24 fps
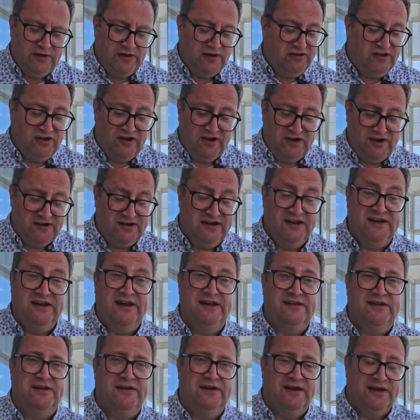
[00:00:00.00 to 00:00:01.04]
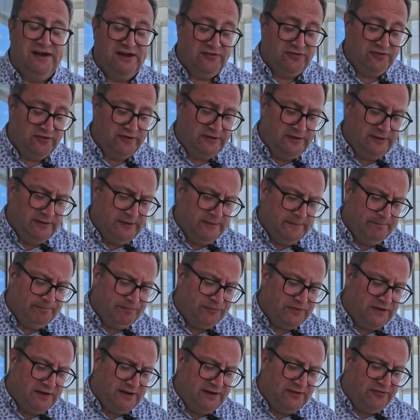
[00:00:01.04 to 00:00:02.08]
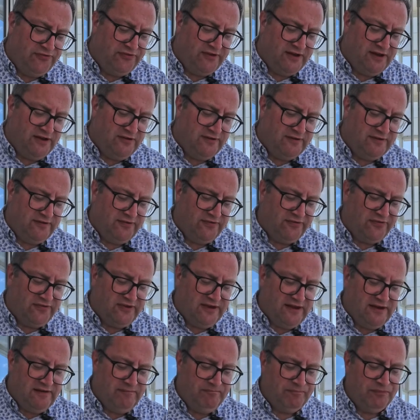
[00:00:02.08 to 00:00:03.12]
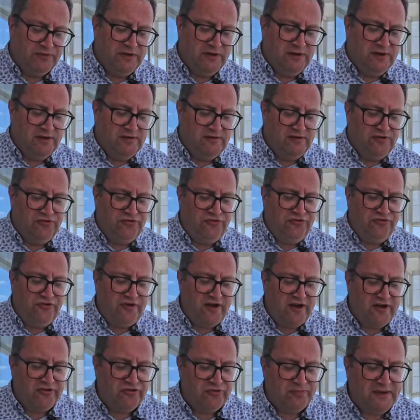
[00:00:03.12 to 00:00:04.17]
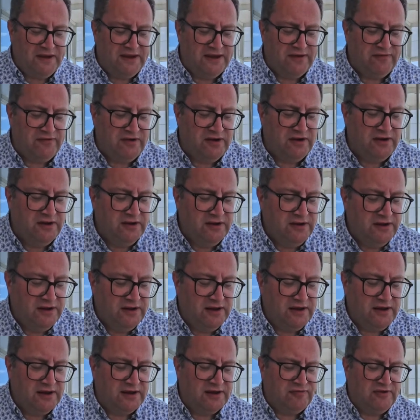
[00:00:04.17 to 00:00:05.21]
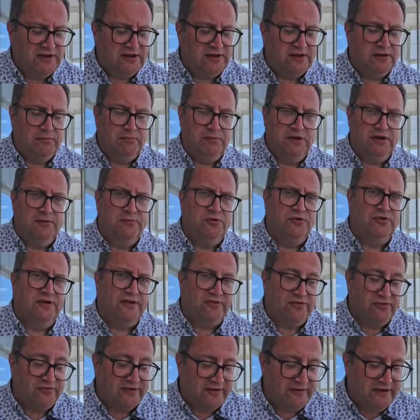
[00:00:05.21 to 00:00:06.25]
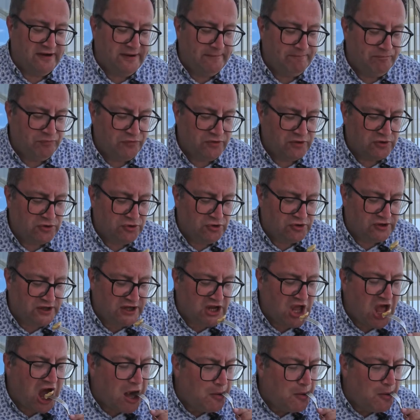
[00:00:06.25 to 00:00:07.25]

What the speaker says: You hardly need the knife. And inside you can see it's just been given, I think, the minimal necessary cooking.